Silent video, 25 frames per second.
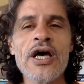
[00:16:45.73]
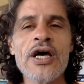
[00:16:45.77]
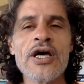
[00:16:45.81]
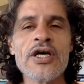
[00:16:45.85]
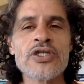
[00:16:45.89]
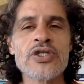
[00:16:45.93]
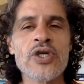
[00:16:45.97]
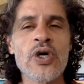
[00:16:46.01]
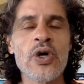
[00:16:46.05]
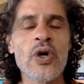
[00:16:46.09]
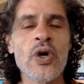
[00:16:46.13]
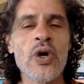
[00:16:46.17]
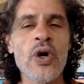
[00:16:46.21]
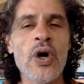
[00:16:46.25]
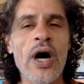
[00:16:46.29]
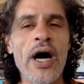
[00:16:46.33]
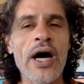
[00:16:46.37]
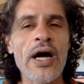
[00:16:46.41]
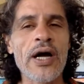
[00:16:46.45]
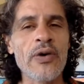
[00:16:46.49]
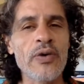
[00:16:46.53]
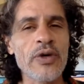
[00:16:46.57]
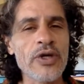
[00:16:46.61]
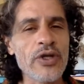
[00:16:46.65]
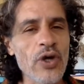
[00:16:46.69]
So
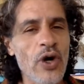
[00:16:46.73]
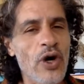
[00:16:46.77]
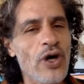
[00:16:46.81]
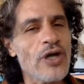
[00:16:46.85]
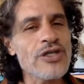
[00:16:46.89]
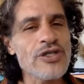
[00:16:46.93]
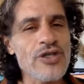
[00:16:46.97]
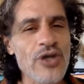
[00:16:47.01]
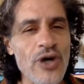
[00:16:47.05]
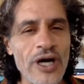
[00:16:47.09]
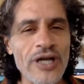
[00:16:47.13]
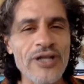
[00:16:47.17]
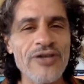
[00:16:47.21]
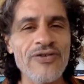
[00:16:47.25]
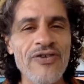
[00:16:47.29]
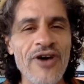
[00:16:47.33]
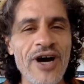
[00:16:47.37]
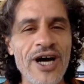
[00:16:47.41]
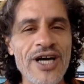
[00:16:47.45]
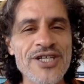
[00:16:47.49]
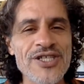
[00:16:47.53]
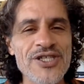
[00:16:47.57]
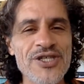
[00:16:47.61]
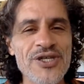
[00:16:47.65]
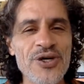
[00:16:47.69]
I would also
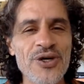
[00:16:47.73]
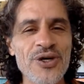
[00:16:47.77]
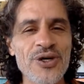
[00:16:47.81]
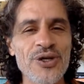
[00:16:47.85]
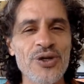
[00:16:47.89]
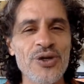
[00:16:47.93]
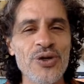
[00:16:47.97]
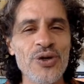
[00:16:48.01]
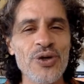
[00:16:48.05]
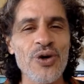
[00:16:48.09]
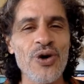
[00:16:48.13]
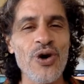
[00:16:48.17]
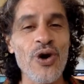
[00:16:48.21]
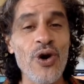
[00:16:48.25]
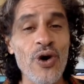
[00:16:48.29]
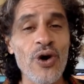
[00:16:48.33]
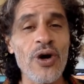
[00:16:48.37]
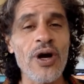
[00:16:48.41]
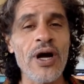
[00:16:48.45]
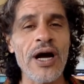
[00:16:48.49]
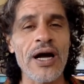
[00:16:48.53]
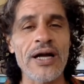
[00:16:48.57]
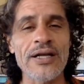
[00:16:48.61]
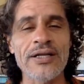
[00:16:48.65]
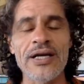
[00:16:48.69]
advise you to
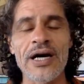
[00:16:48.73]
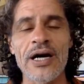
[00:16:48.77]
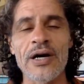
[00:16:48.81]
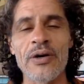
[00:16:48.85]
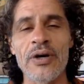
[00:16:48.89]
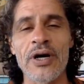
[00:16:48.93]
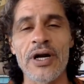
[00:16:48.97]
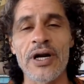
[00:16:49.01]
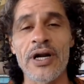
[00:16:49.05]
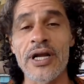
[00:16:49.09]
look at our